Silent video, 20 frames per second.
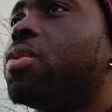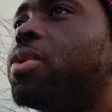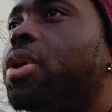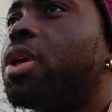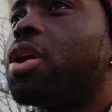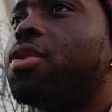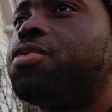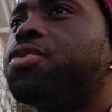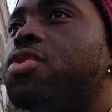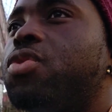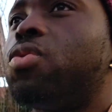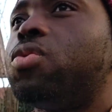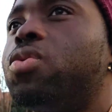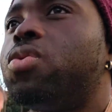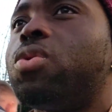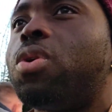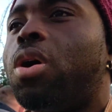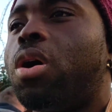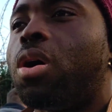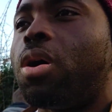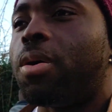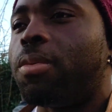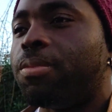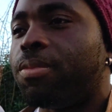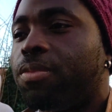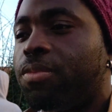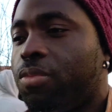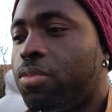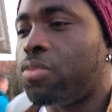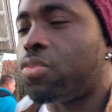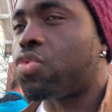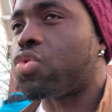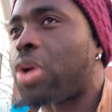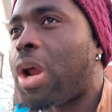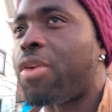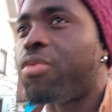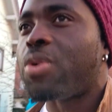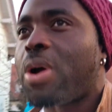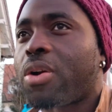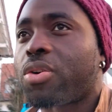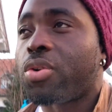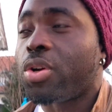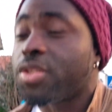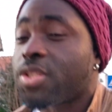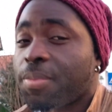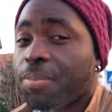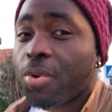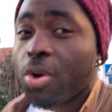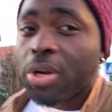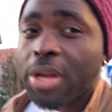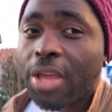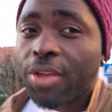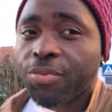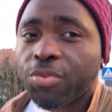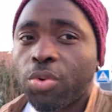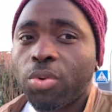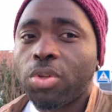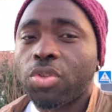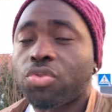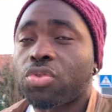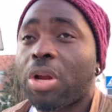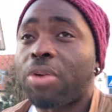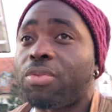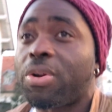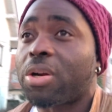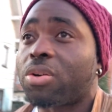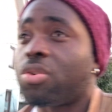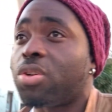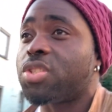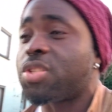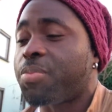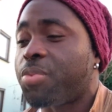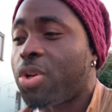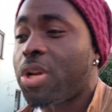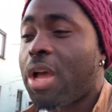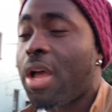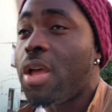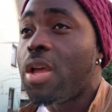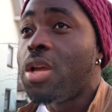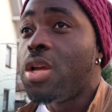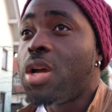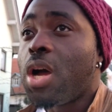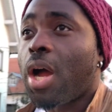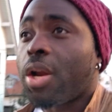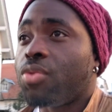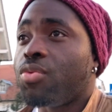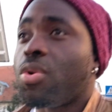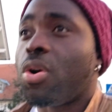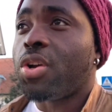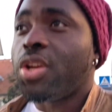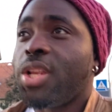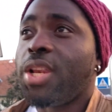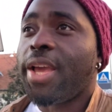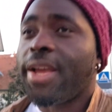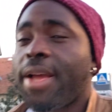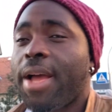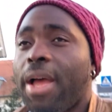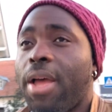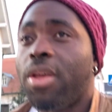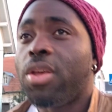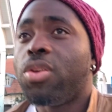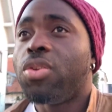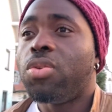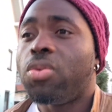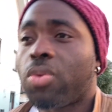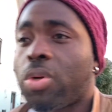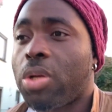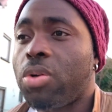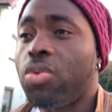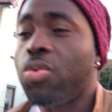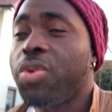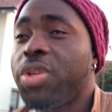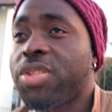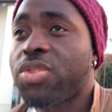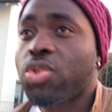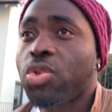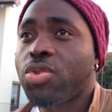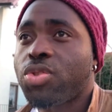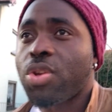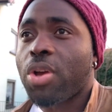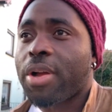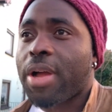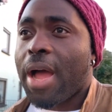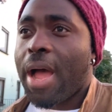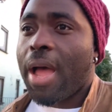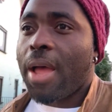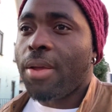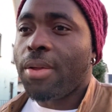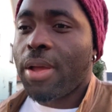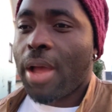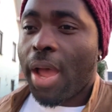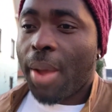We have to travel across the border. If you want to travel across the border and you are illegal, you can always use your car.